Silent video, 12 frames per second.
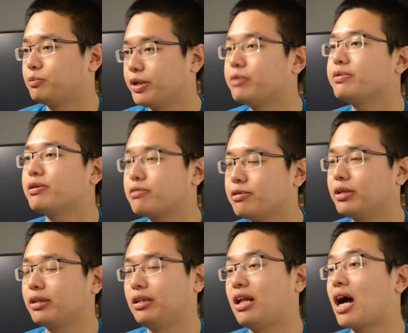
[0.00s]
recruited
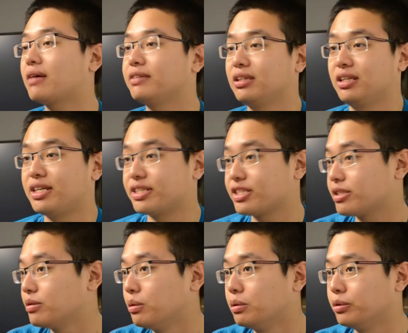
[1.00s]
a lot of elites
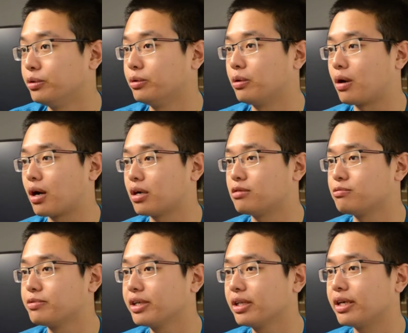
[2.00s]
who are
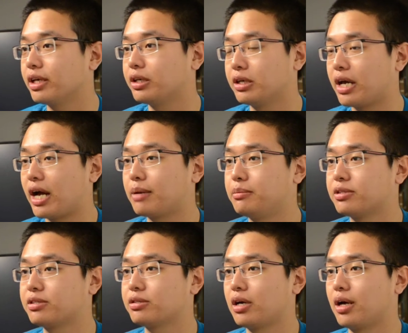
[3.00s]
really good at
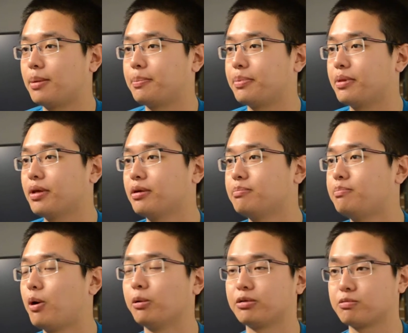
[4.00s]

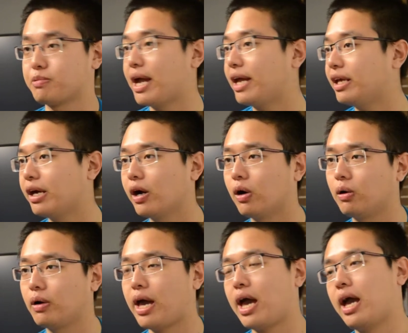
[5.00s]
both
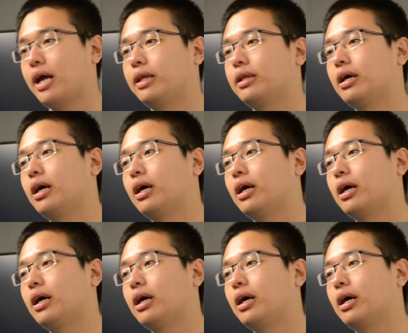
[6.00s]
radio and